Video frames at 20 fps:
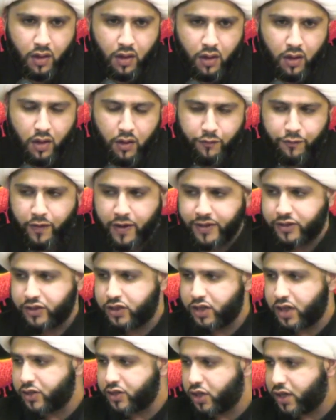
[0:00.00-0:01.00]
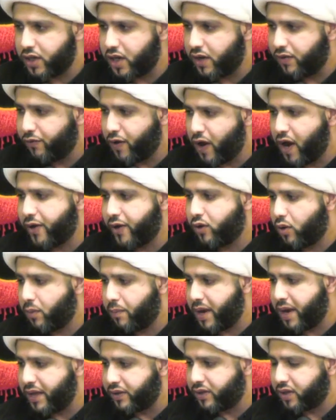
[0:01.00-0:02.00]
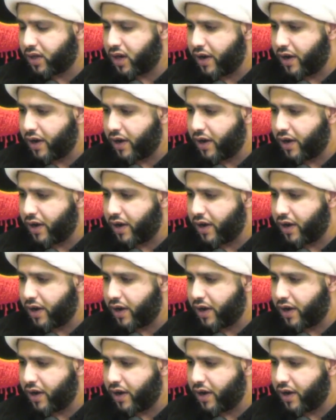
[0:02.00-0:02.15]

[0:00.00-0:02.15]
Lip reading: For in such an environment,